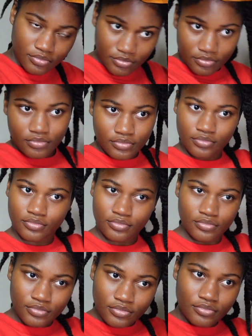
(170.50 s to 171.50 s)
Also,
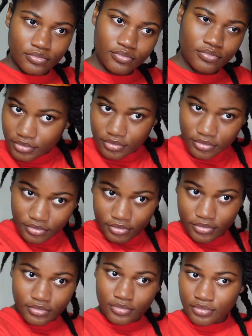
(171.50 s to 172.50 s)
y'all, I just wanted to point
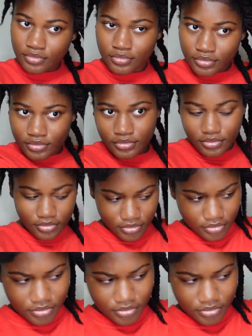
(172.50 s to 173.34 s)
out how